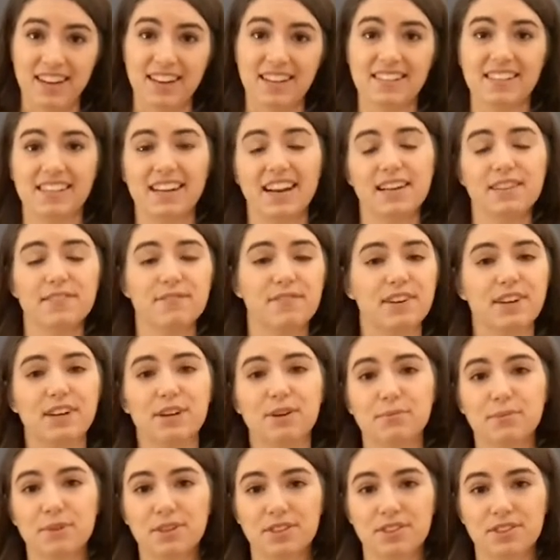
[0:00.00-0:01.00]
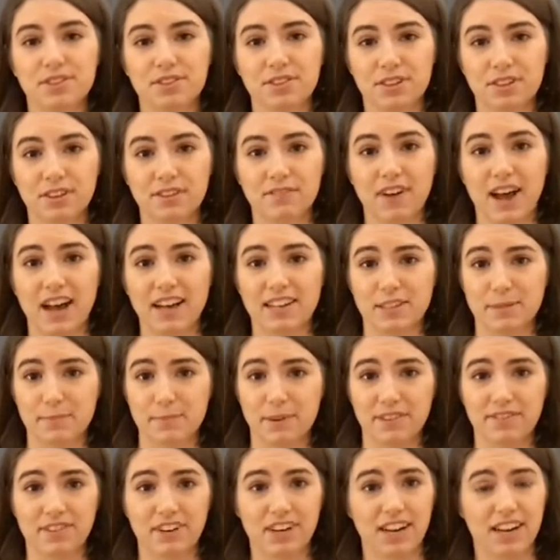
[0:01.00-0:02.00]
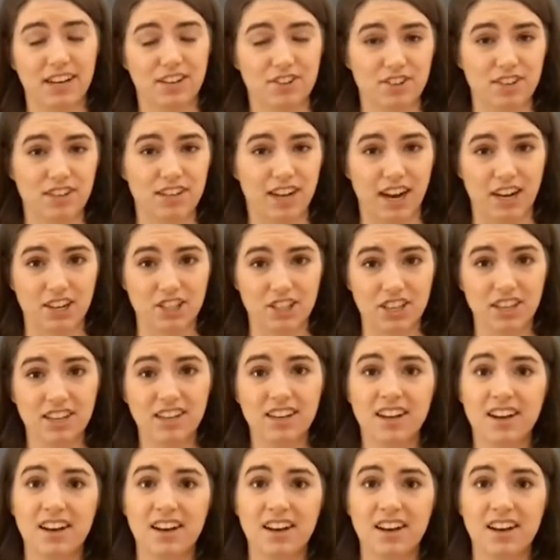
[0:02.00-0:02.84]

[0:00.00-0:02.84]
Today's video will serve as a bit of an introduction.